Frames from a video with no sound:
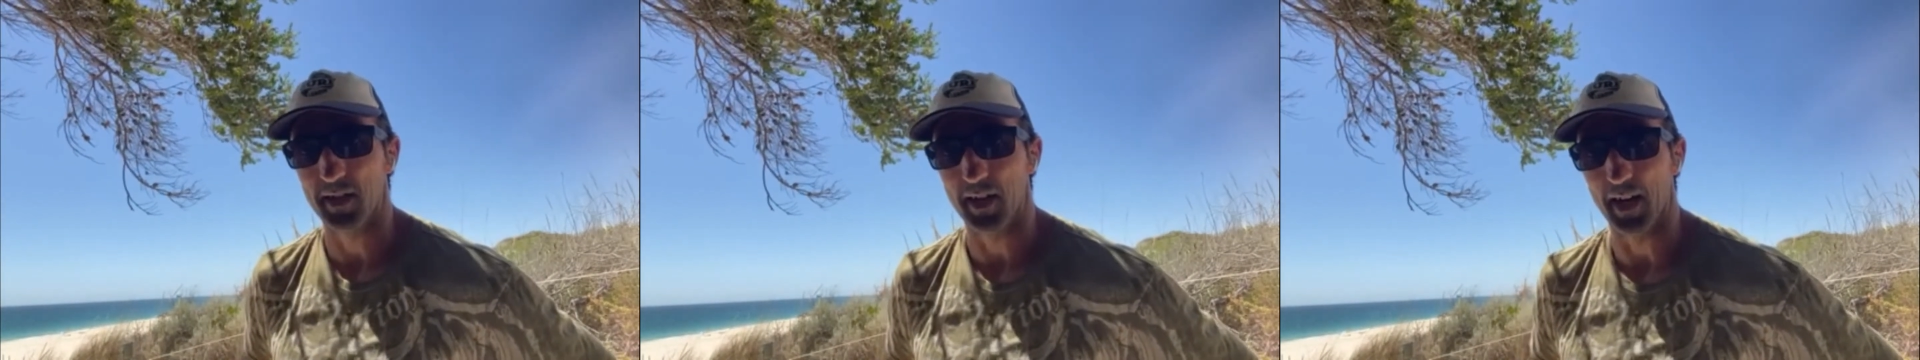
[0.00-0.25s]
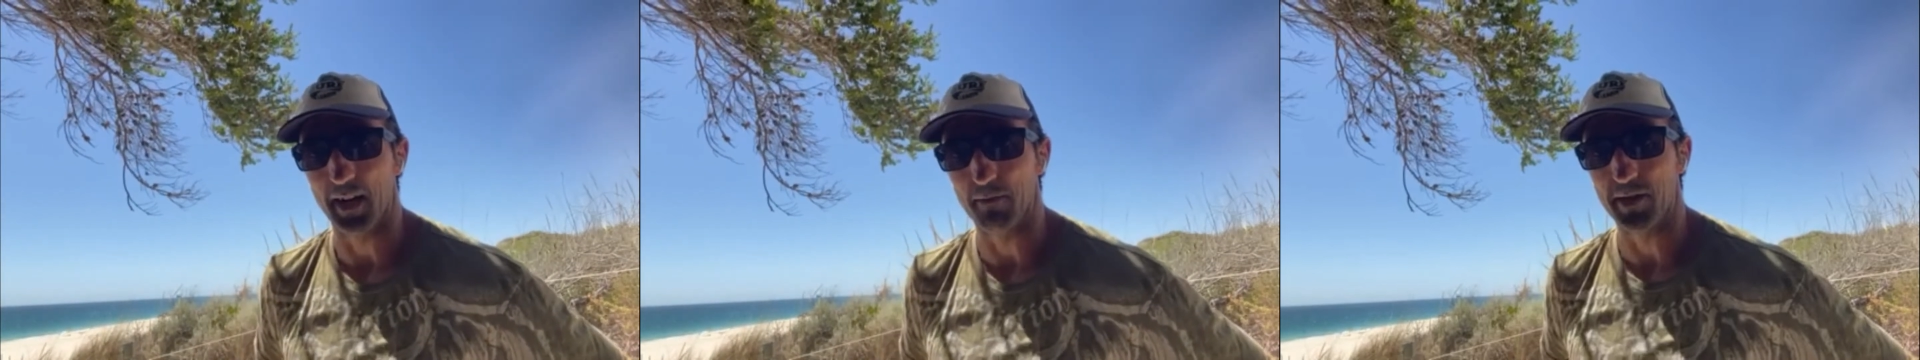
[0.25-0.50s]

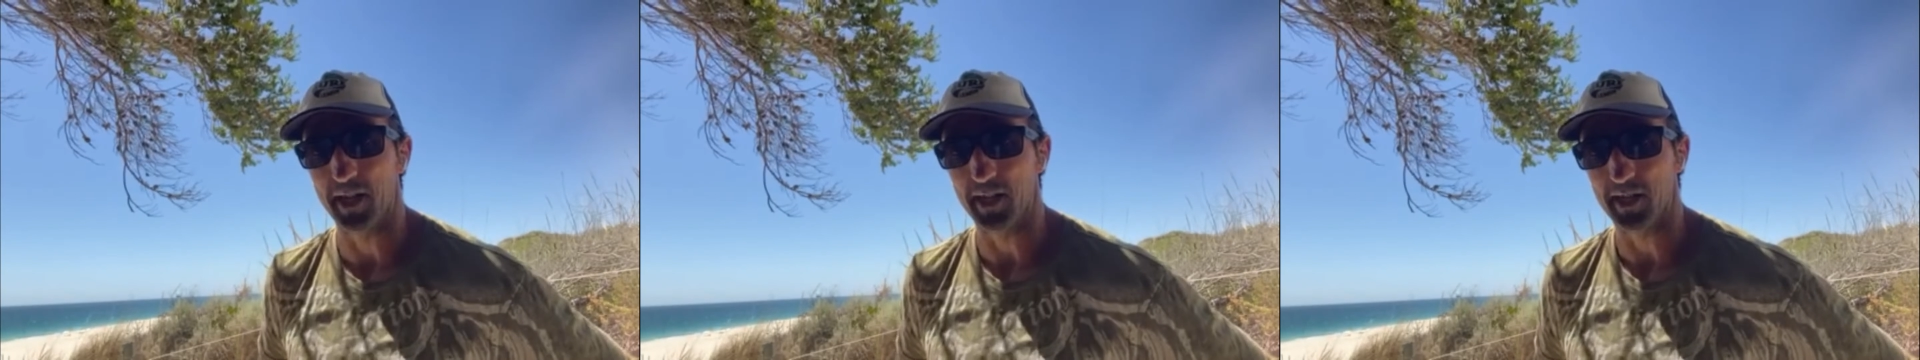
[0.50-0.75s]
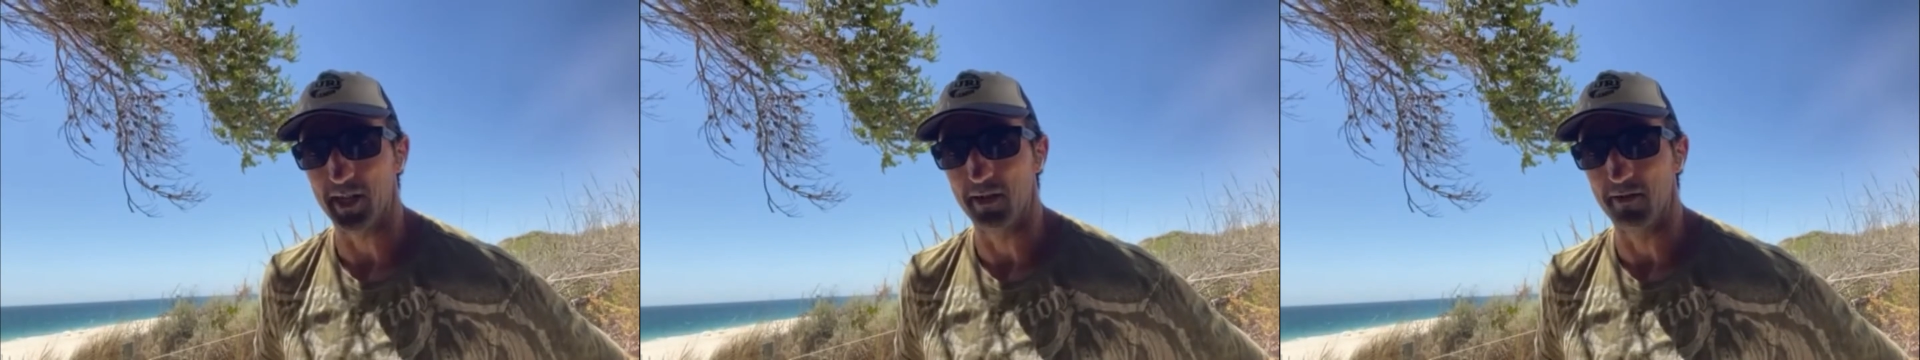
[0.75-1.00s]
um,
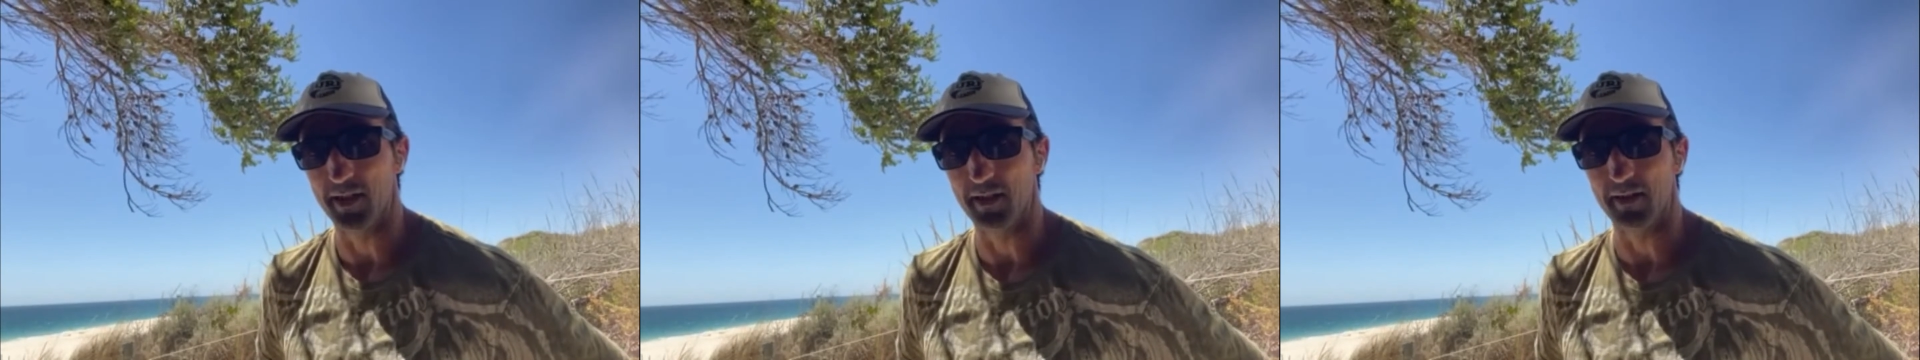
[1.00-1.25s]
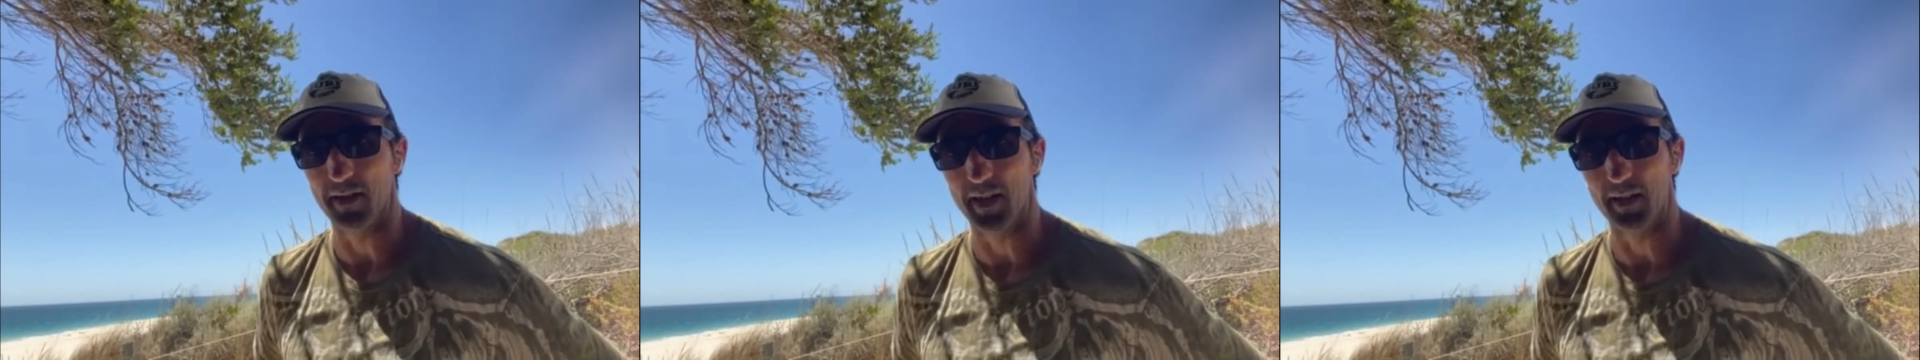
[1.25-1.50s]
potentially you in
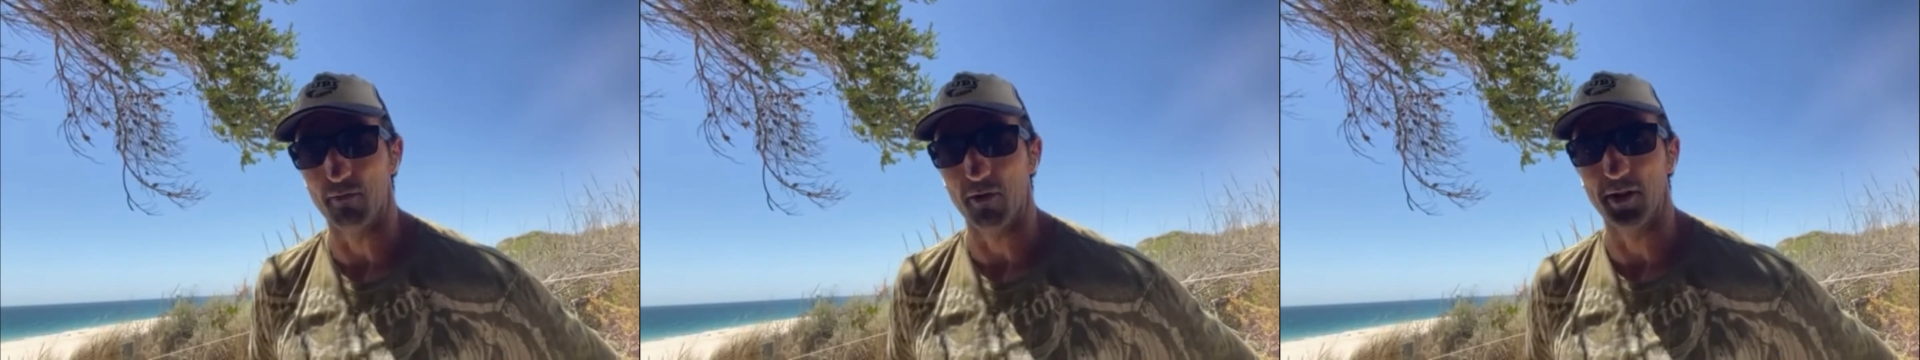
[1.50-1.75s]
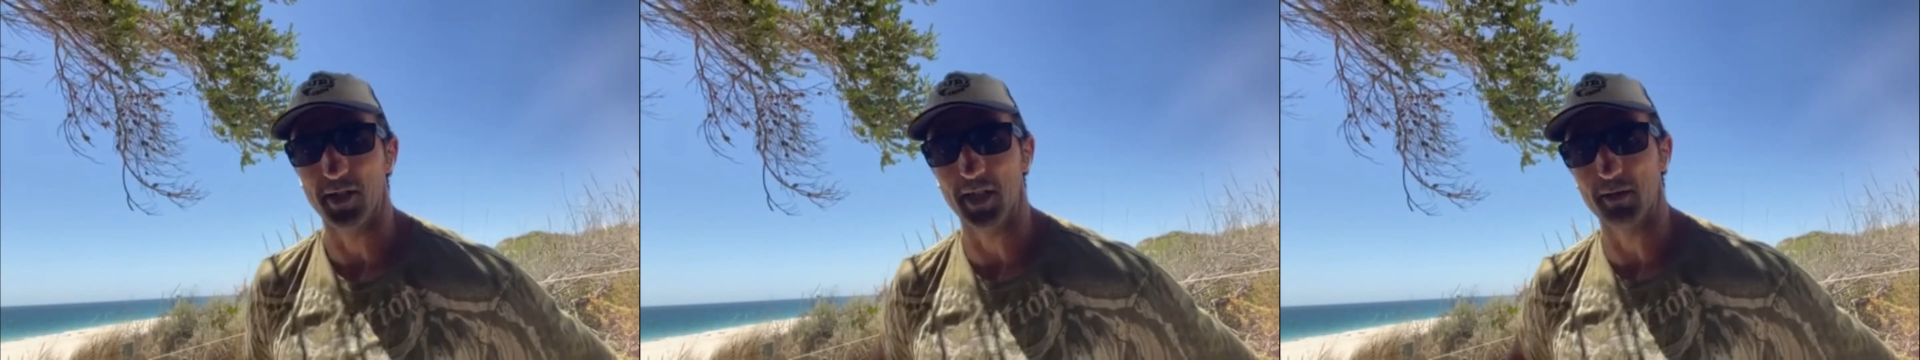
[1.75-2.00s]
the in the
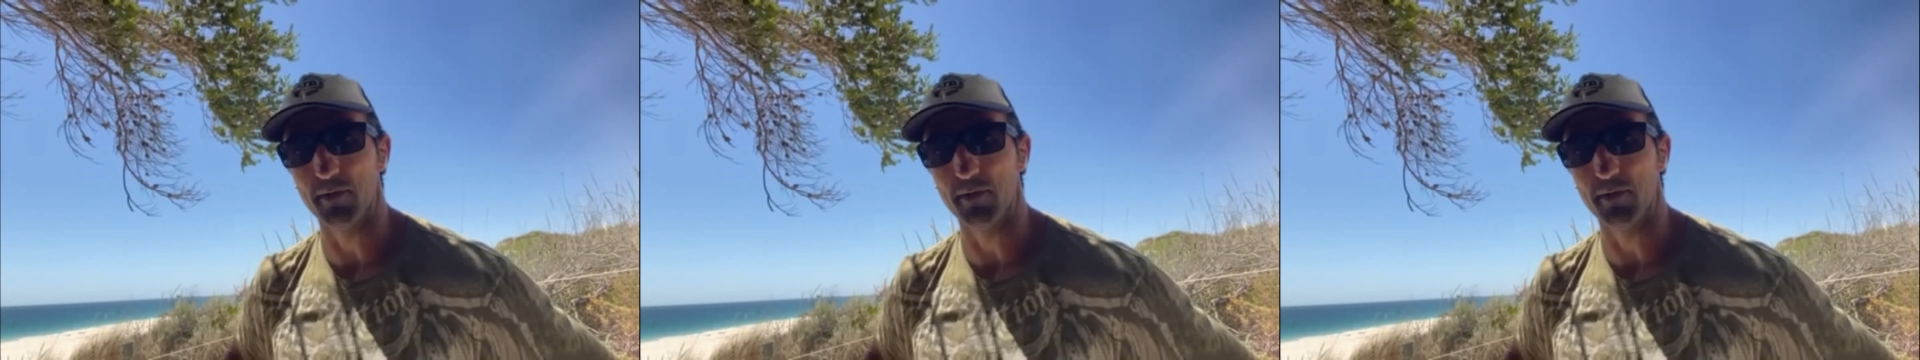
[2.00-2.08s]
process.